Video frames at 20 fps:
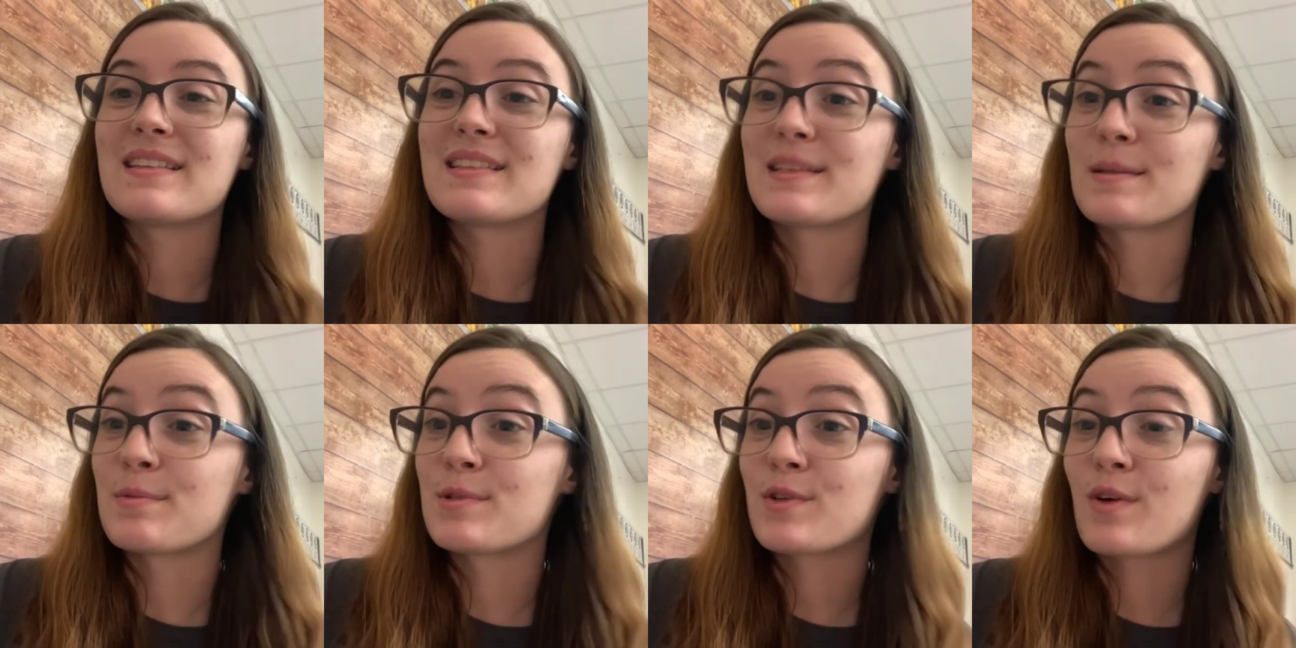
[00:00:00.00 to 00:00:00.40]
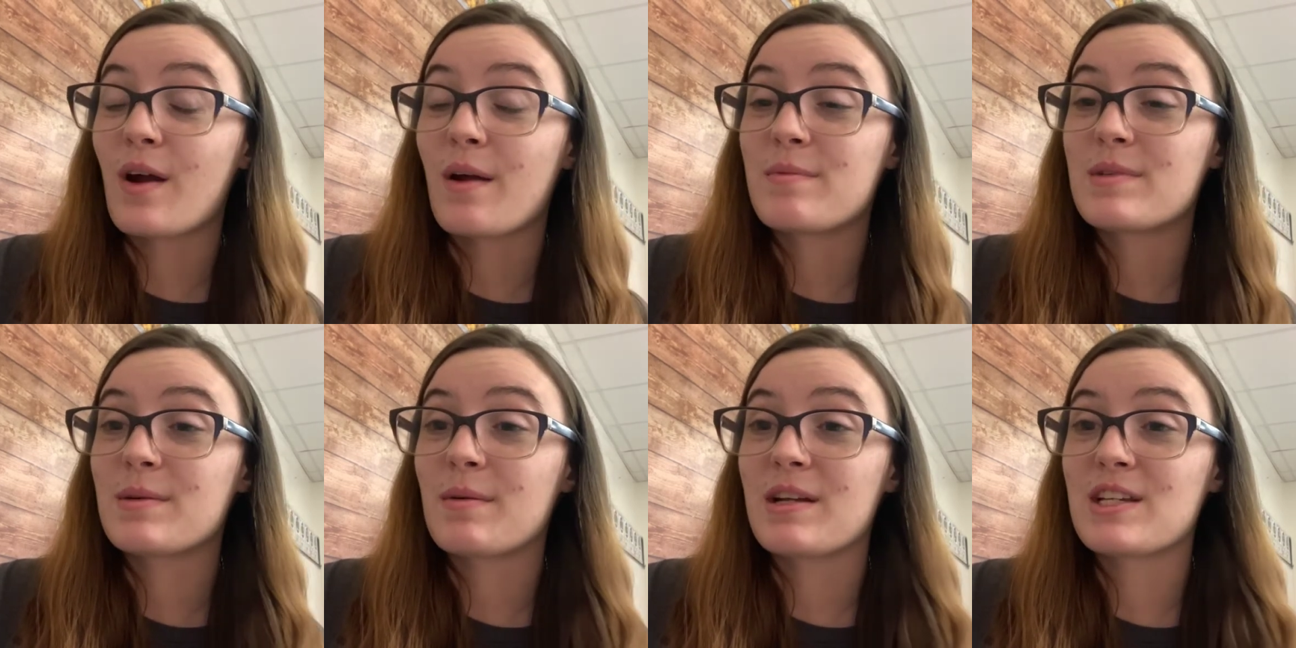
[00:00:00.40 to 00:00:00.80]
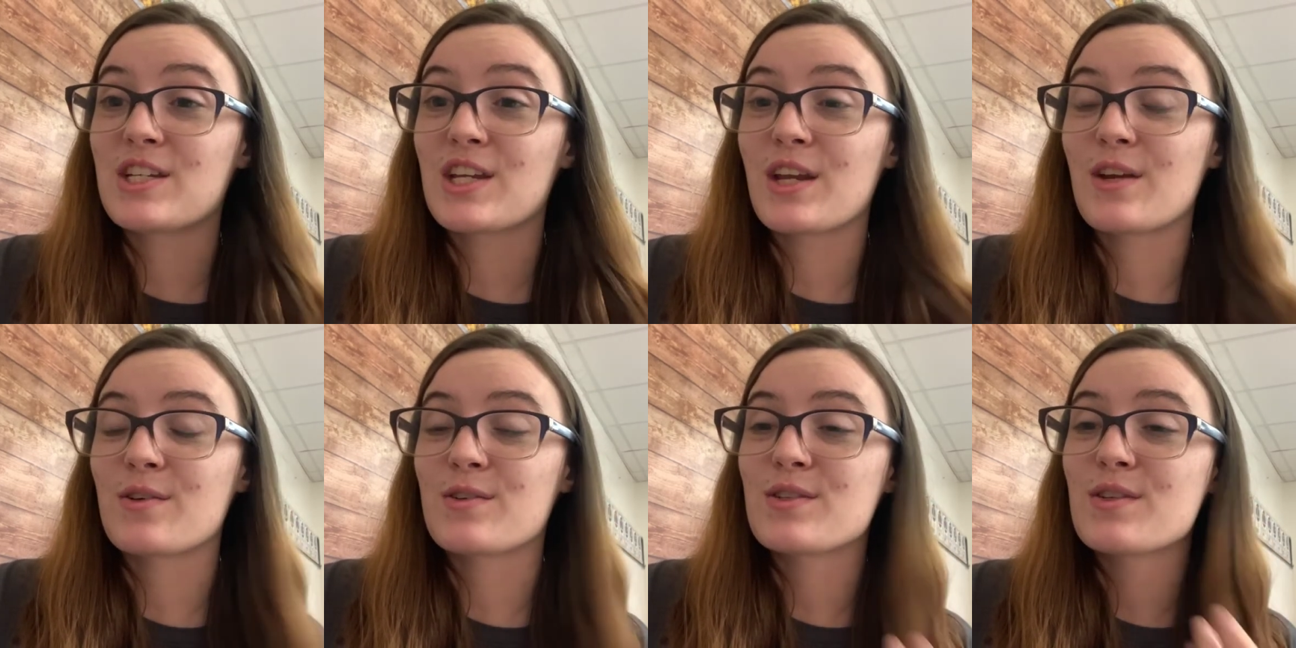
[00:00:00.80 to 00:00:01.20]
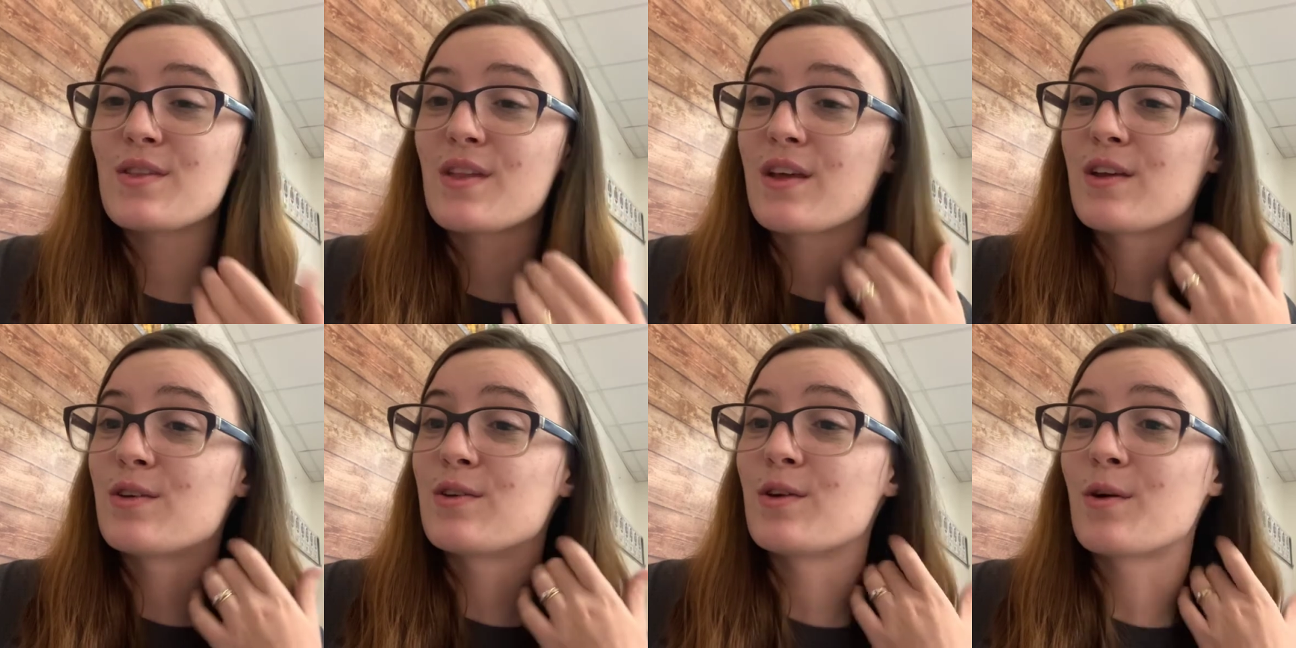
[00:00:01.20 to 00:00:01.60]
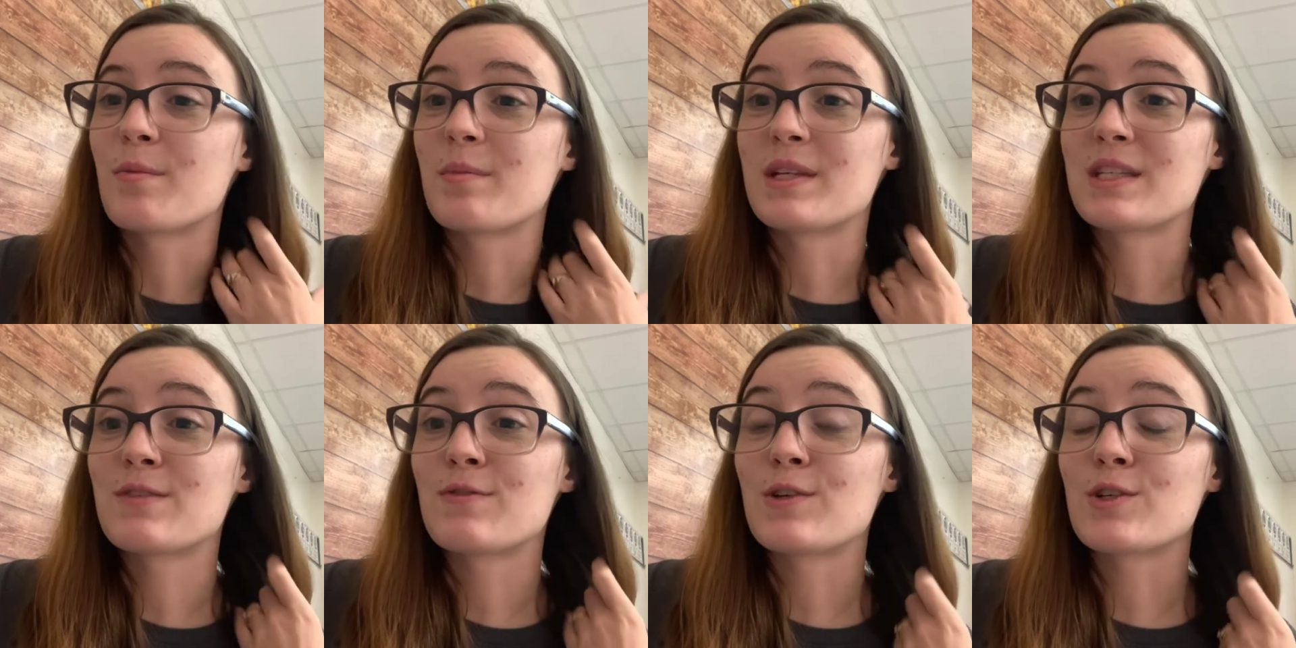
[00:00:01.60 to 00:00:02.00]
subscribe to my channel so that you don't
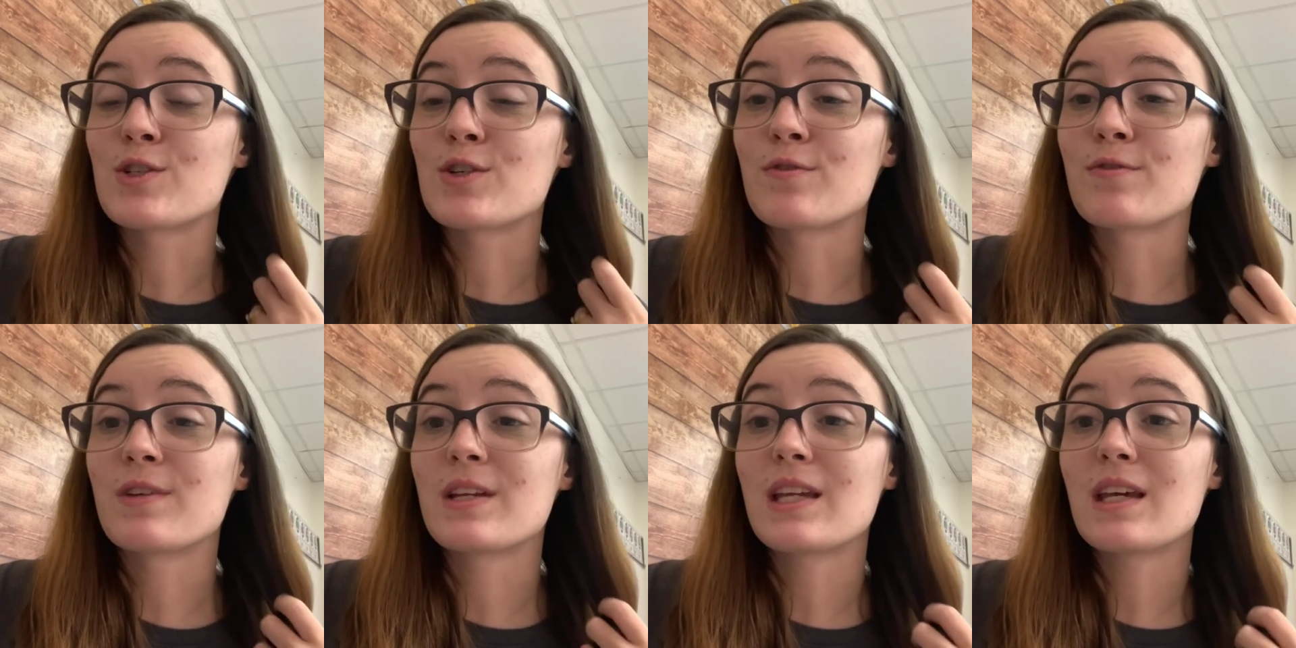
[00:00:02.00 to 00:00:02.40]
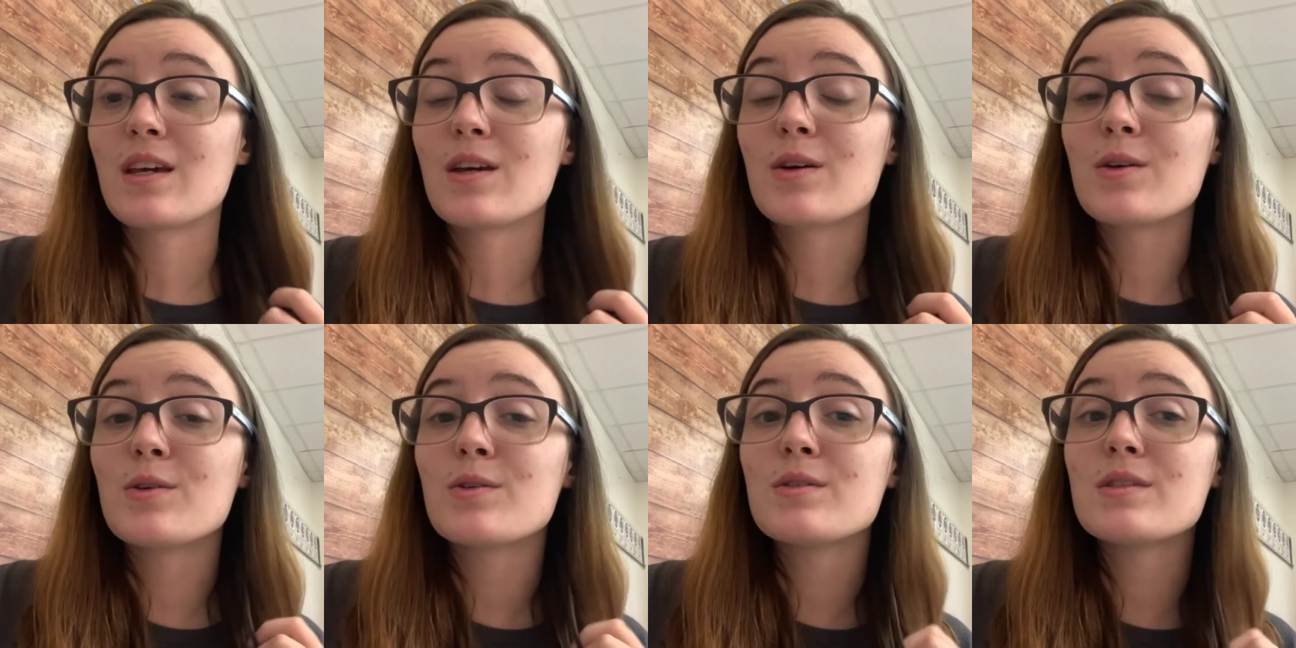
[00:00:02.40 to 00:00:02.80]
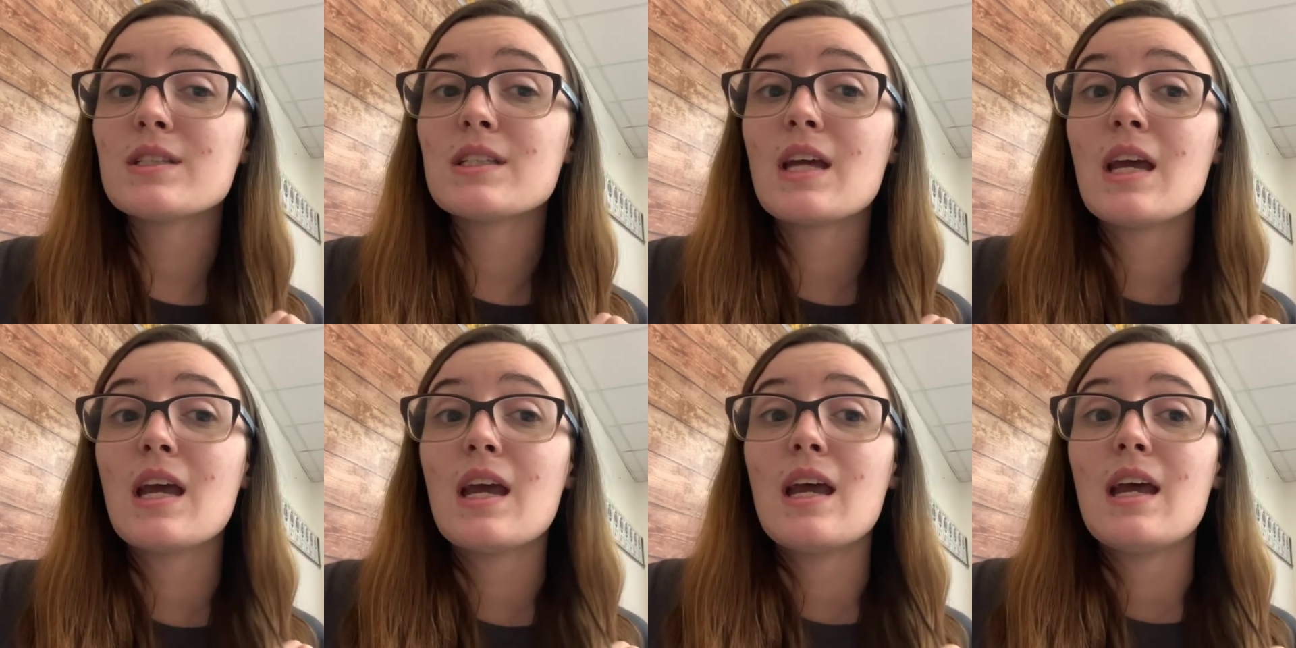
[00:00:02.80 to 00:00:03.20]
miss future videos.